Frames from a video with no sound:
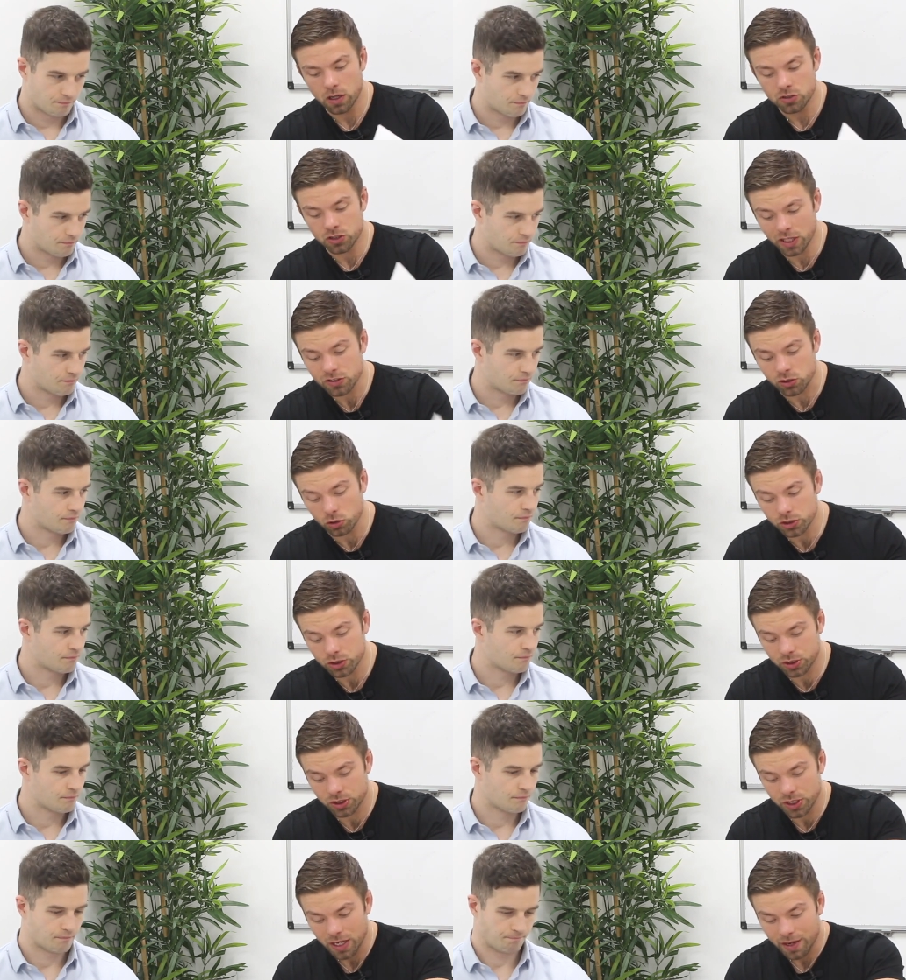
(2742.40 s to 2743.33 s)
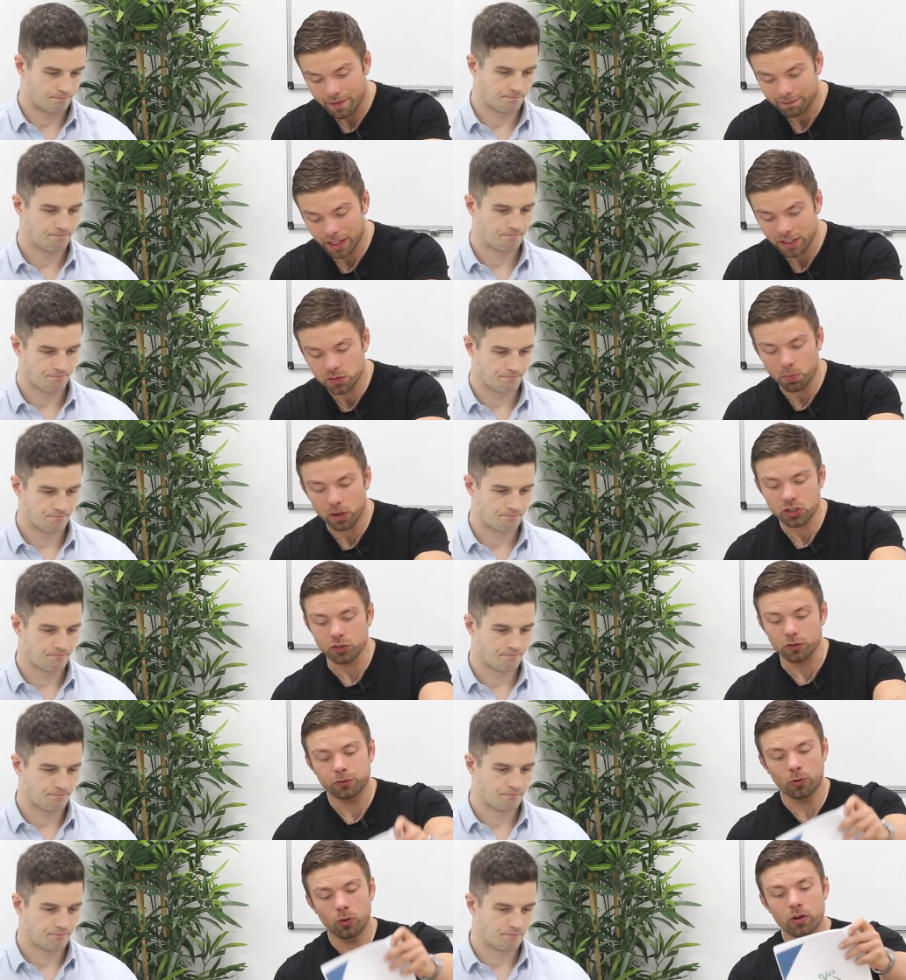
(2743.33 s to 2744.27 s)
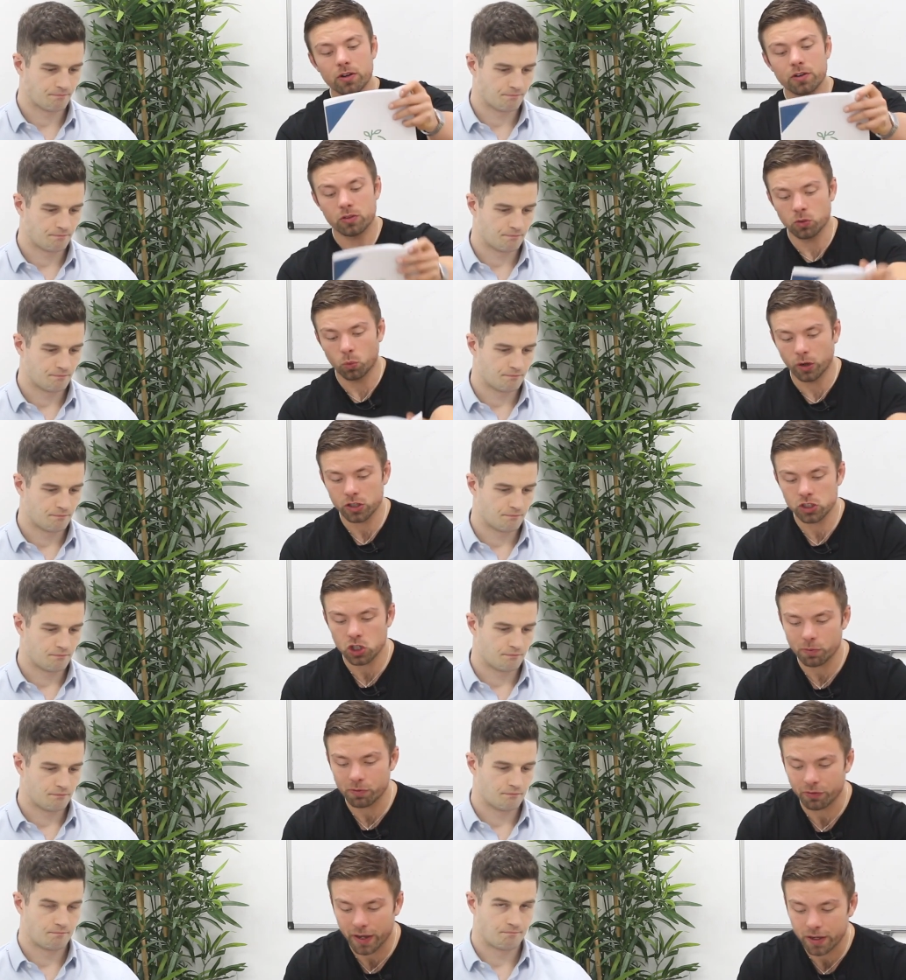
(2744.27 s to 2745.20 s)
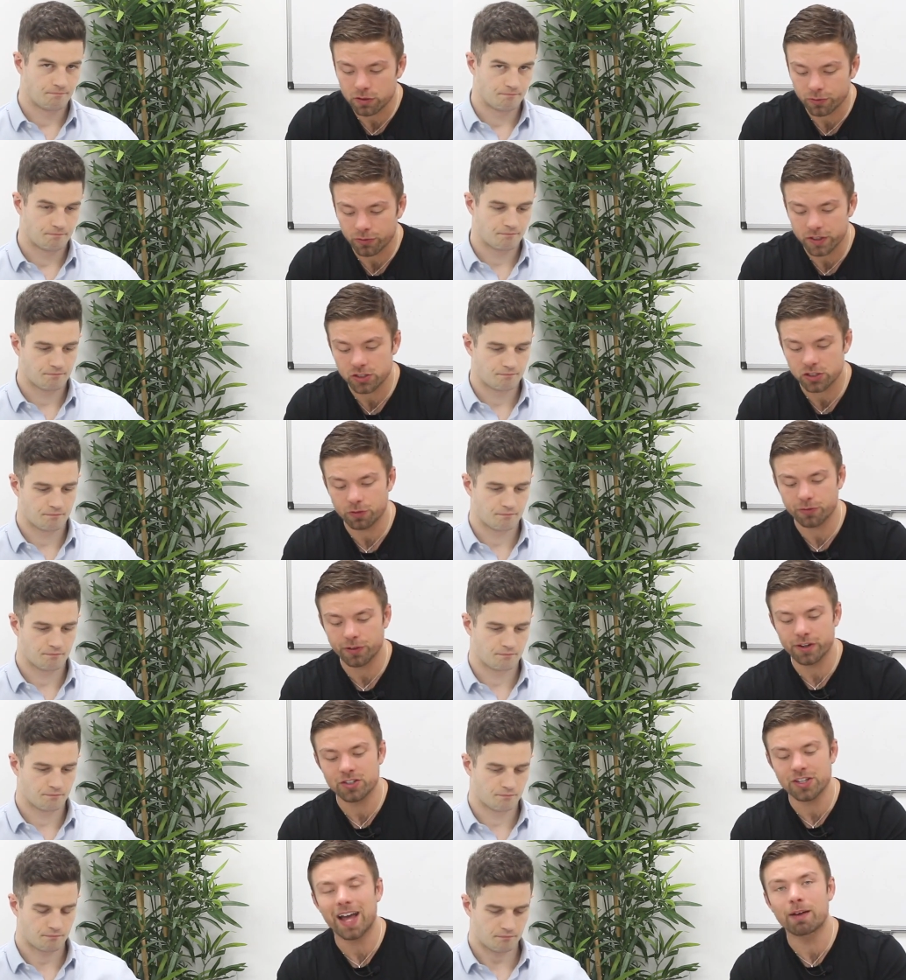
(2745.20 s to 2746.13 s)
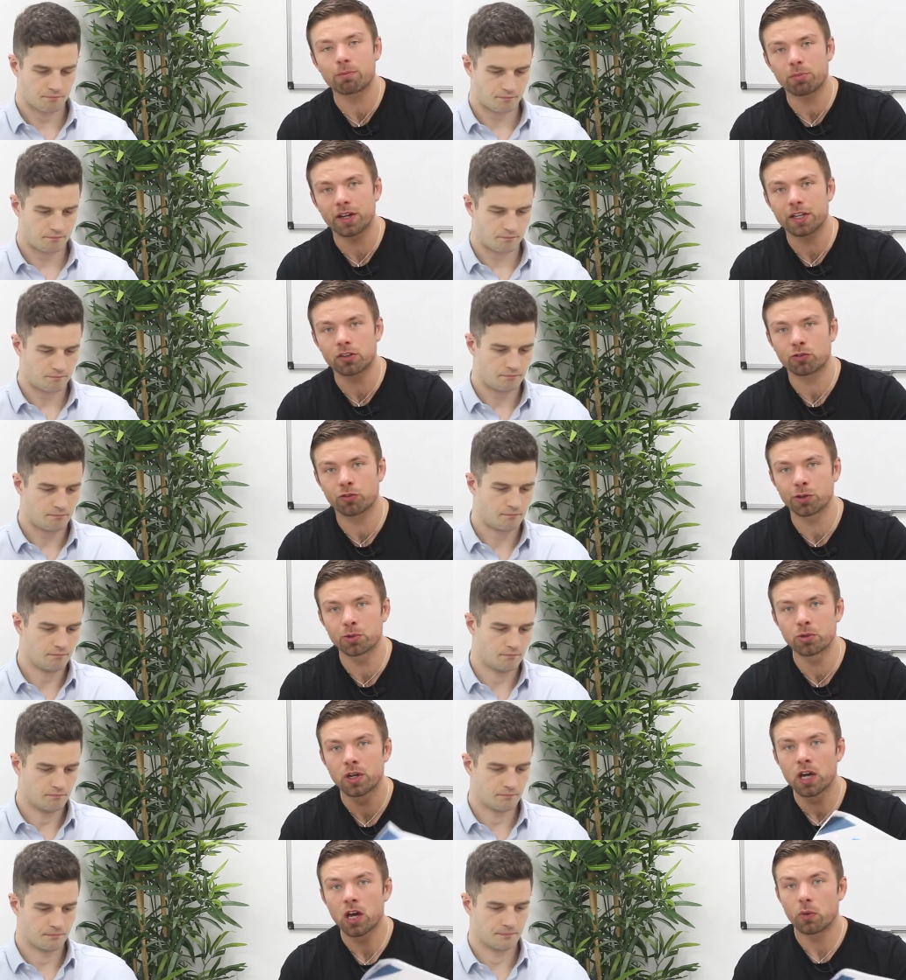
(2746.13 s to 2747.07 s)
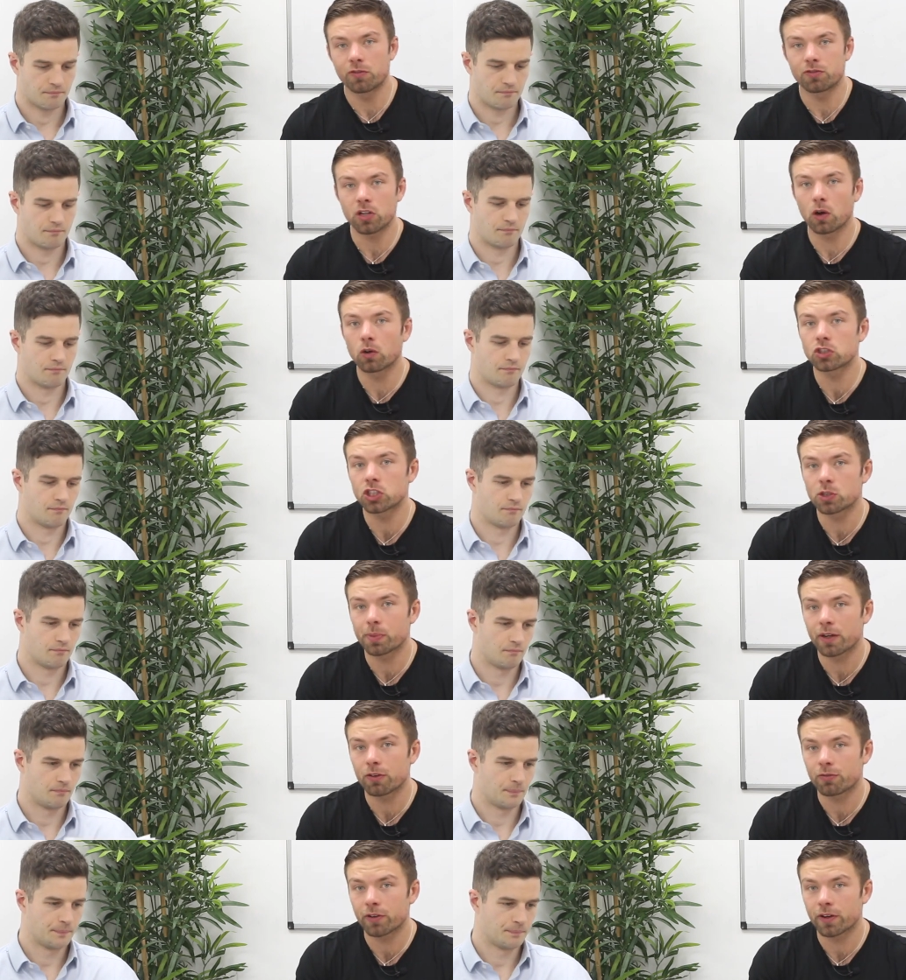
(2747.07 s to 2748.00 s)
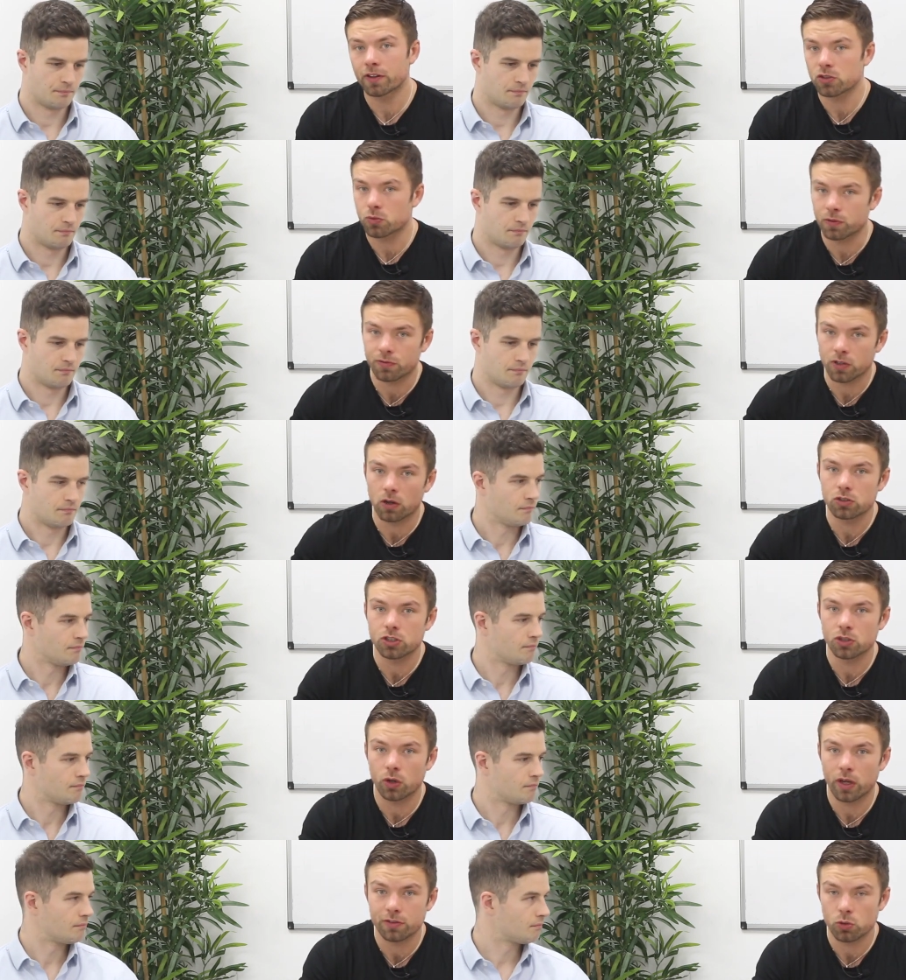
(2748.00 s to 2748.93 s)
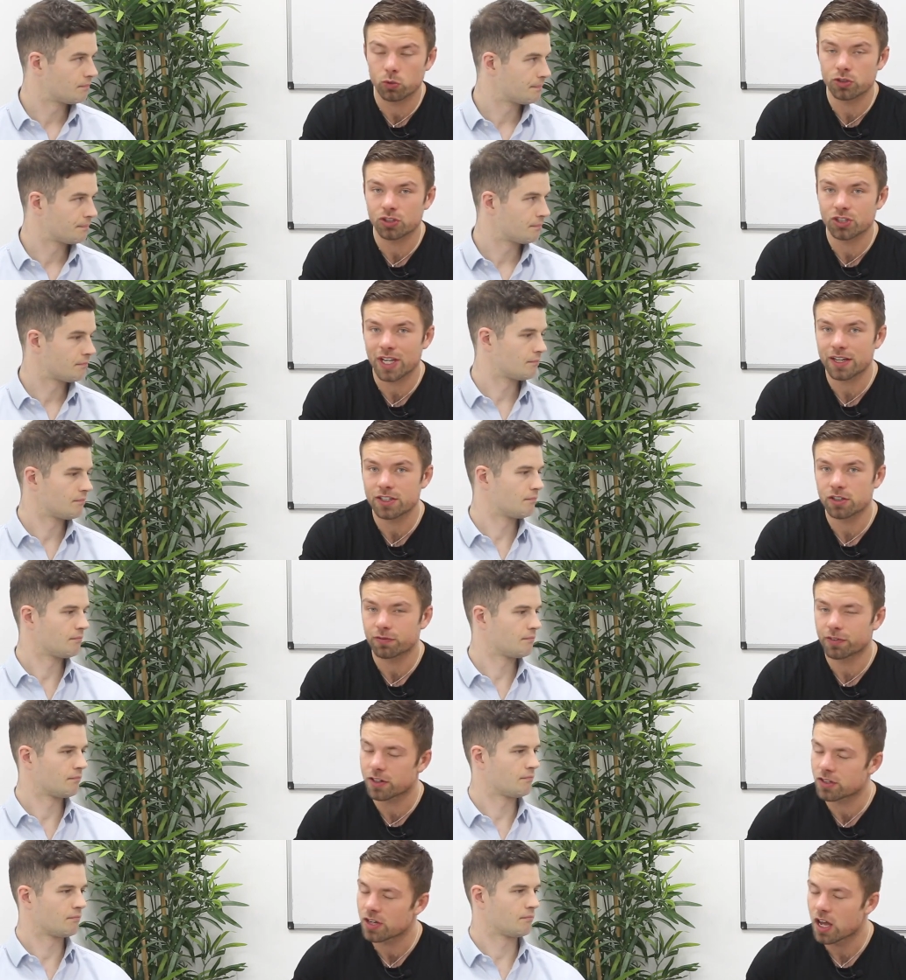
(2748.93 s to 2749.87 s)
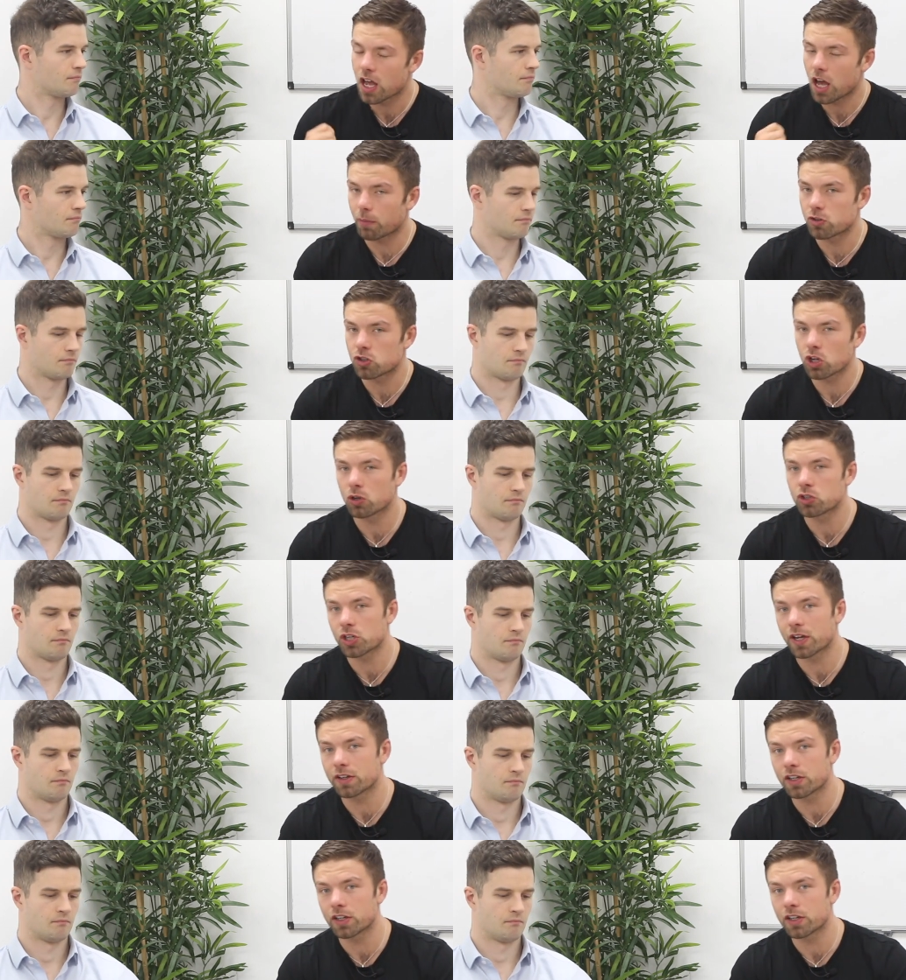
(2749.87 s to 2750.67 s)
Speaker 1: So that's us. That's module 4, the workshop of how to face your fears and break through. We've told you about fears, we've told you how to understand your fears, and we showed you how